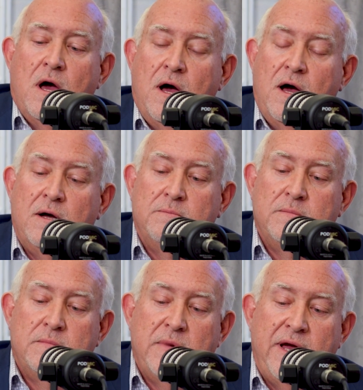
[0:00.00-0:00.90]

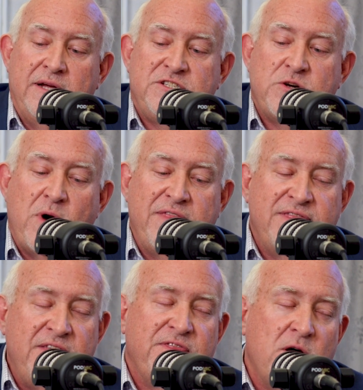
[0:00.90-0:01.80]
And so I
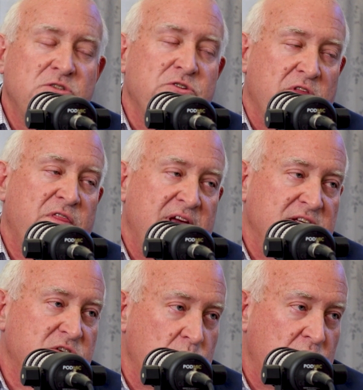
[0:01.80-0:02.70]
think those are the
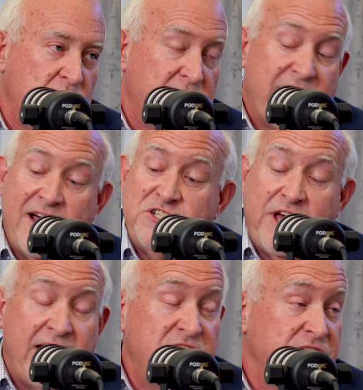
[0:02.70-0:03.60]
things that we're doing.
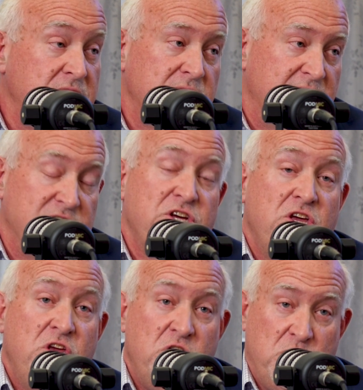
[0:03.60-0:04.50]
Education is
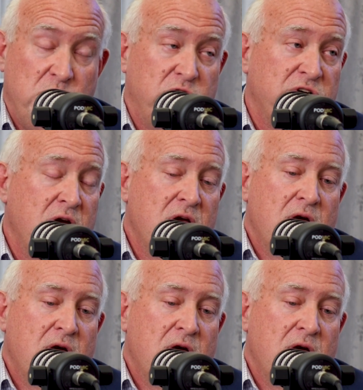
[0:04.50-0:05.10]
huge.